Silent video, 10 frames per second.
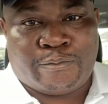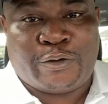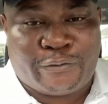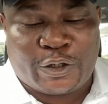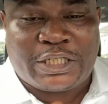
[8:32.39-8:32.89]

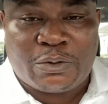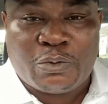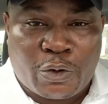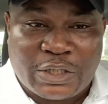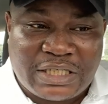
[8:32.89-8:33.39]
Before she
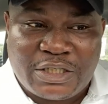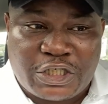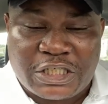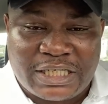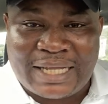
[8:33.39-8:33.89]

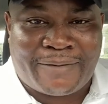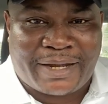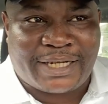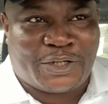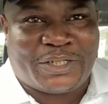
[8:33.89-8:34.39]
did that
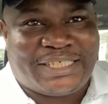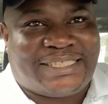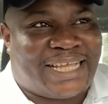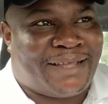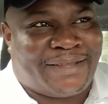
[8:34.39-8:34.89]
marriage. Not this
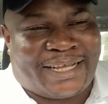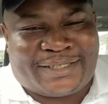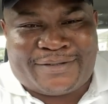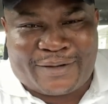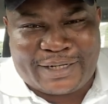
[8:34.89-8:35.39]
time
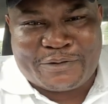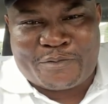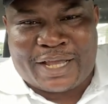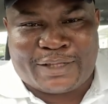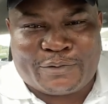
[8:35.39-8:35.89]
that all the
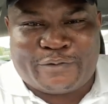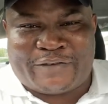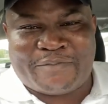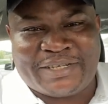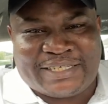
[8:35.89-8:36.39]
women are doing
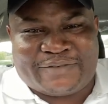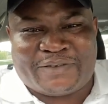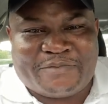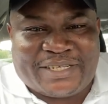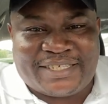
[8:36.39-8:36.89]

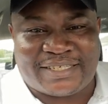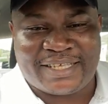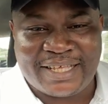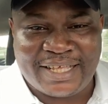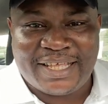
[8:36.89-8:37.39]
feminism.
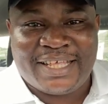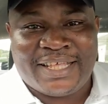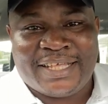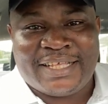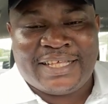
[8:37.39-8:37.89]

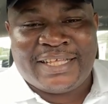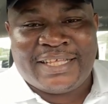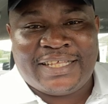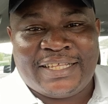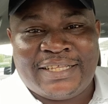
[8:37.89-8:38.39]

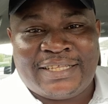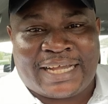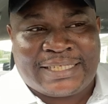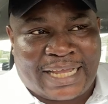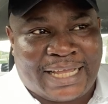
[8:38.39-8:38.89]

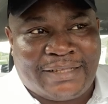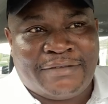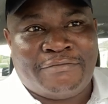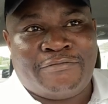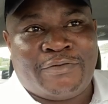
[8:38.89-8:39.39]
That time,
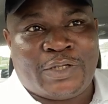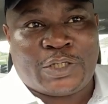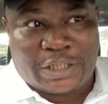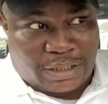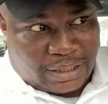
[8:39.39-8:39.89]

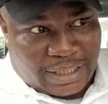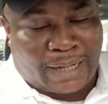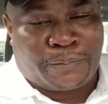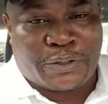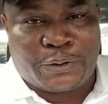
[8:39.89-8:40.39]
it
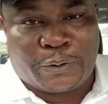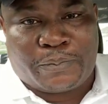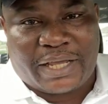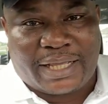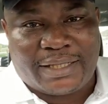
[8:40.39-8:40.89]
happened in Europe
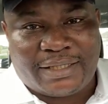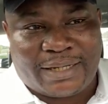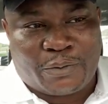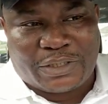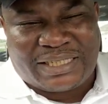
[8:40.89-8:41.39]
here.
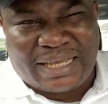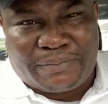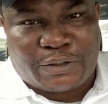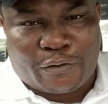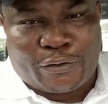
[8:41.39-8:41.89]
There was still a
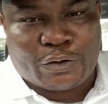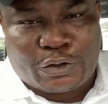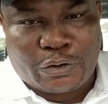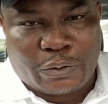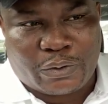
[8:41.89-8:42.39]
bit of
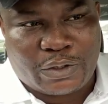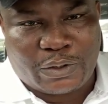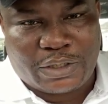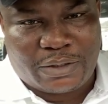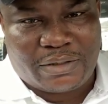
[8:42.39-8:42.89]
control. You
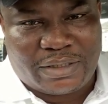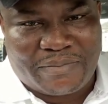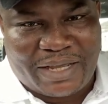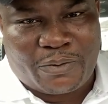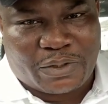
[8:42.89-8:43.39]
know, the
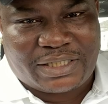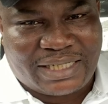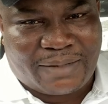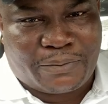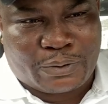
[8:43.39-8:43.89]
men was
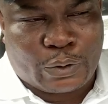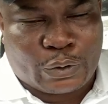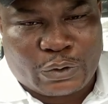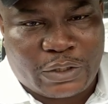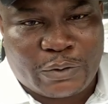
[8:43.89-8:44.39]
still able to
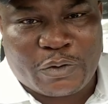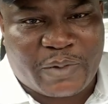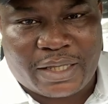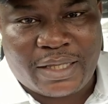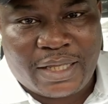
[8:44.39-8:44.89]
control the
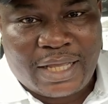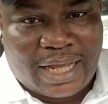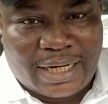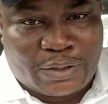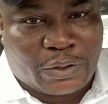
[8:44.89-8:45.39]
women.
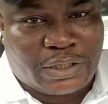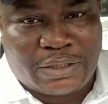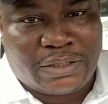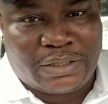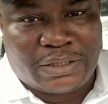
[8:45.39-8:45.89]
And he told
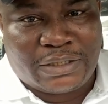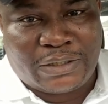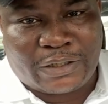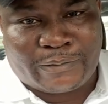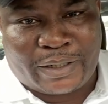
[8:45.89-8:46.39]
the
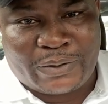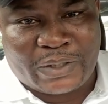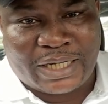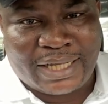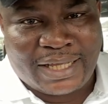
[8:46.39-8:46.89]
husband, look,